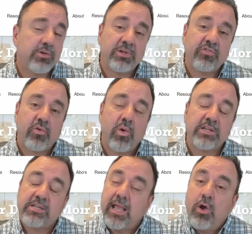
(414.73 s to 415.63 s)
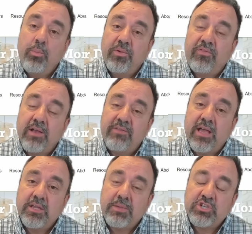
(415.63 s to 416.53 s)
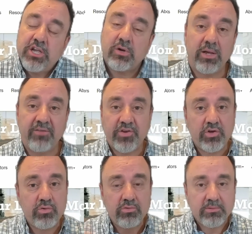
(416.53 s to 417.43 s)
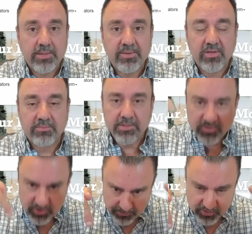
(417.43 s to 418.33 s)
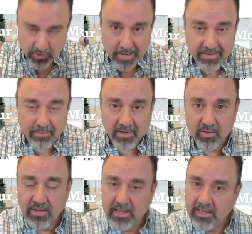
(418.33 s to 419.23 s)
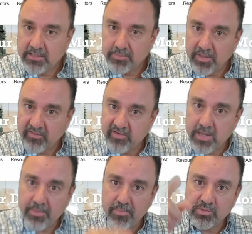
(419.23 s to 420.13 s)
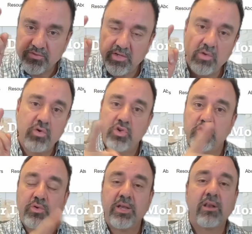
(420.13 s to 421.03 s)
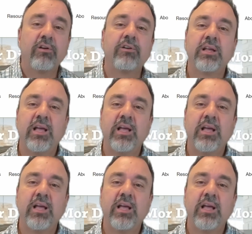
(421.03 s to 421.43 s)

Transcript: so much for watching. I hope you find value in my channel. If you do, give me a thumbs up, subscribe down below, hit the bell every time I post a video. You get an alert.